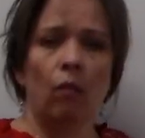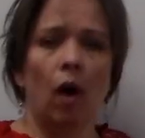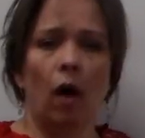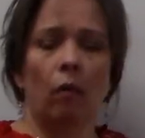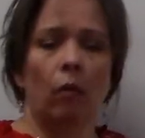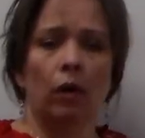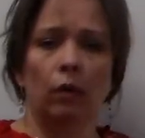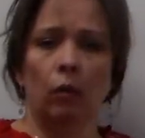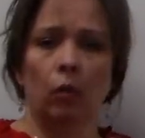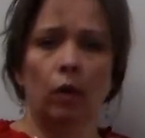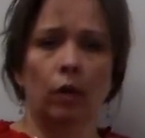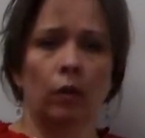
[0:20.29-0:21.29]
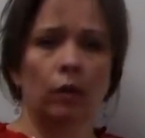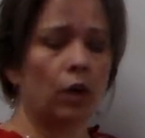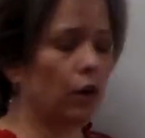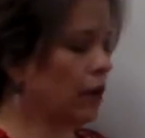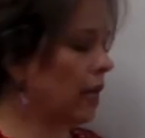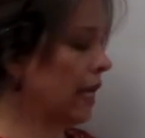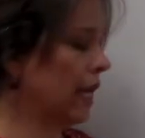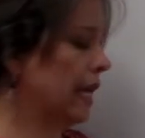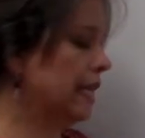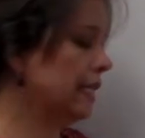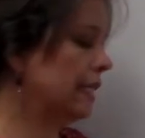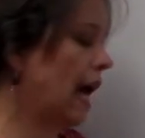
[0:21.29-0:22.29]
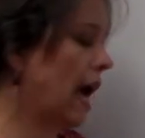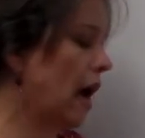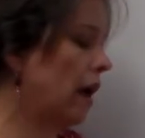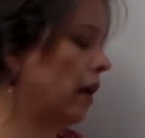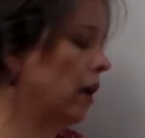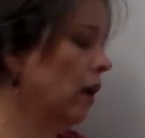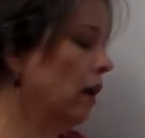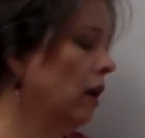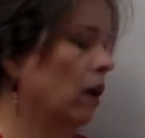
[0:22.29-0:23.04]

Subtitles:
what we're learning is that